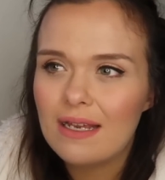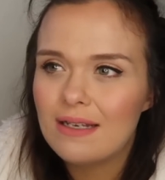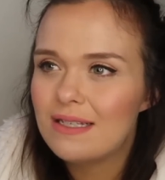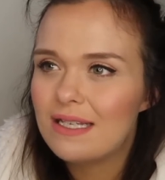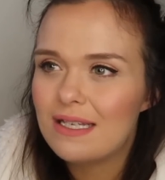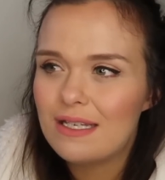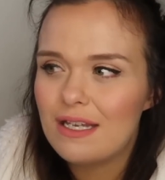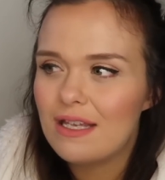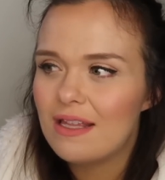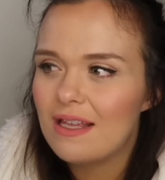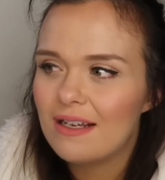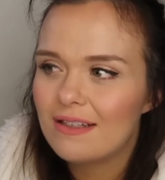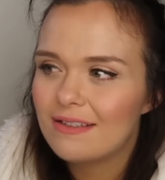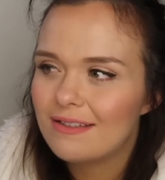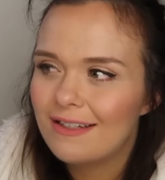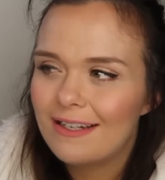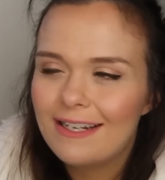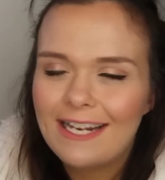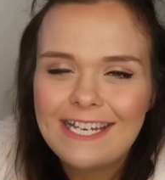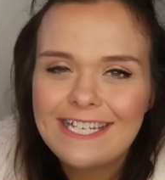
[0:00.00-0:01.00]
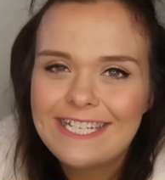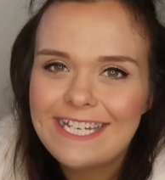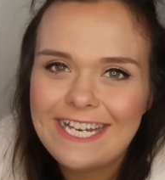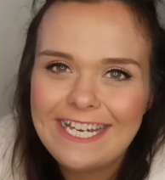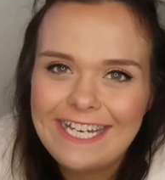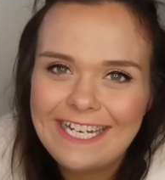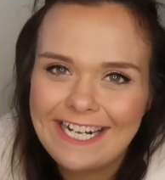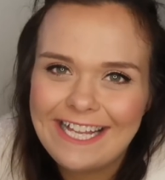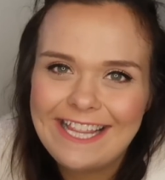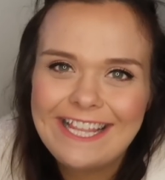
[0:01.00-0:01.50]
into two thousand
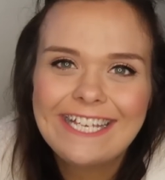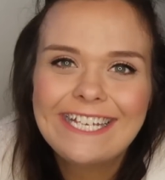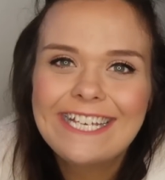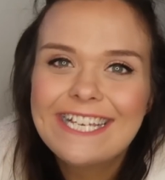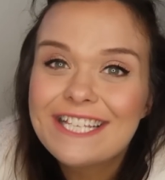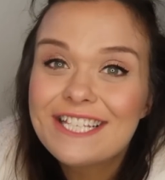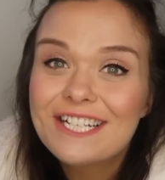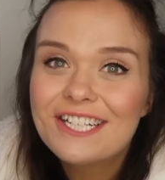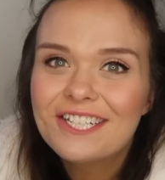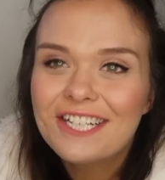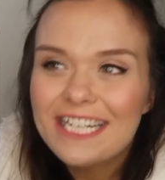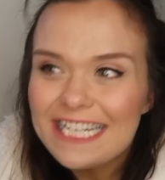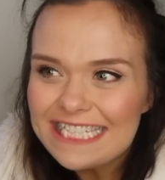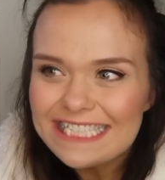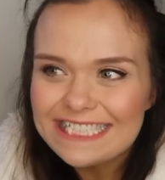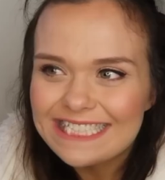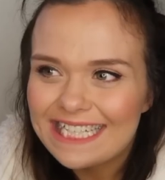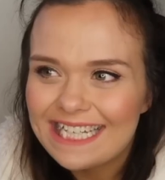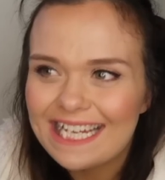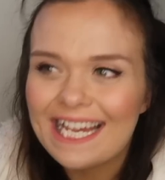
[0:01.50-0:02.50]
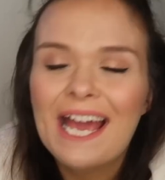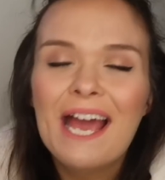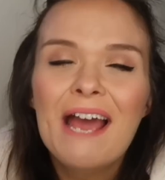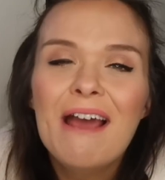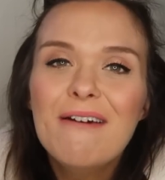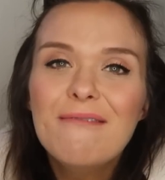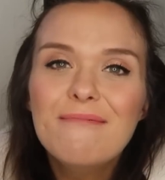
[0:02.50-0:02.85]
eighteen? I think it's crazy.